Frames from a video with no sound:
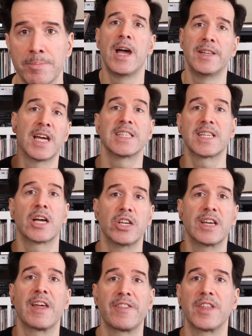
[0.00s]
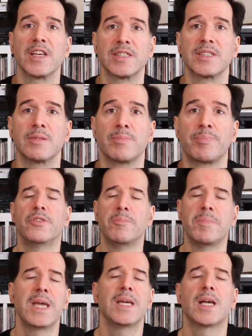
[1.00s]
And that's how you get this. The
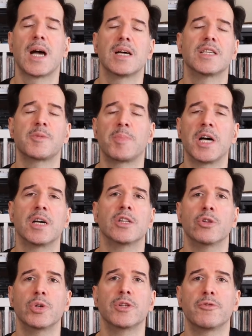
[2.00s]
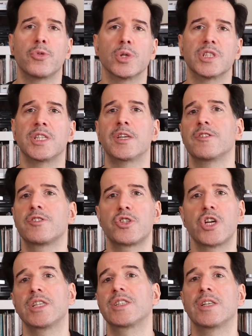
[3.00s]
main guys behind Louis XIV,
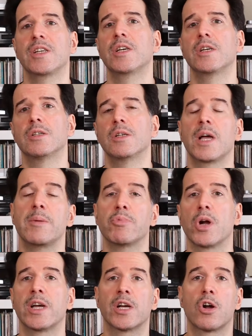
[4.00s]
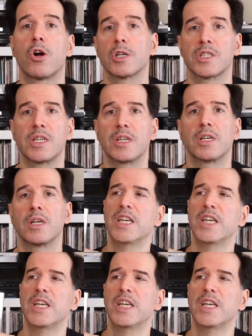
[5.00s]
Jason Hill and Brian Karsig,